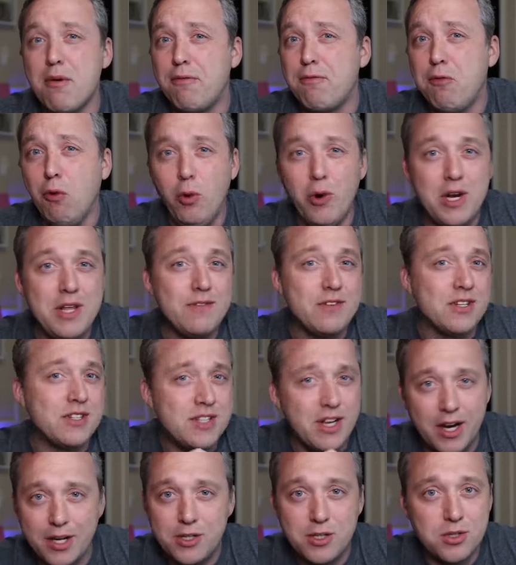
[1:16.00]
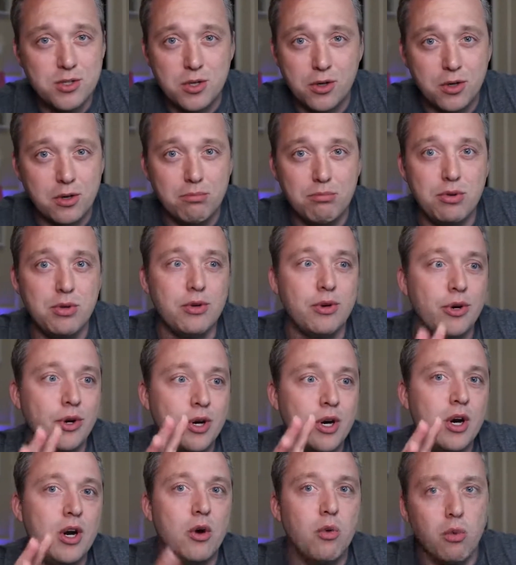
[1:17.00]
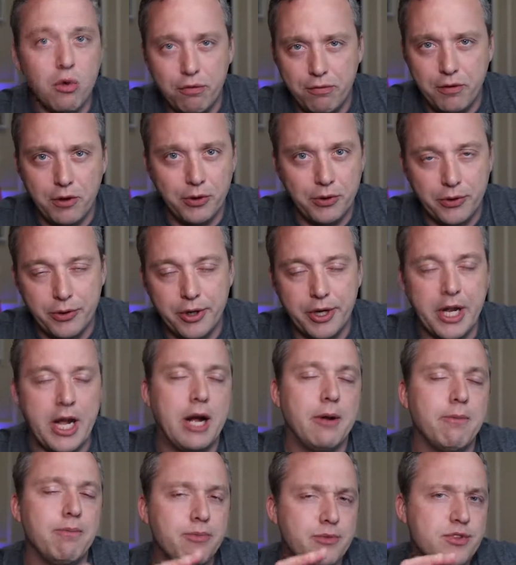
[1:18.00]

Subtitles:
before it even touches your computer, will filter it out.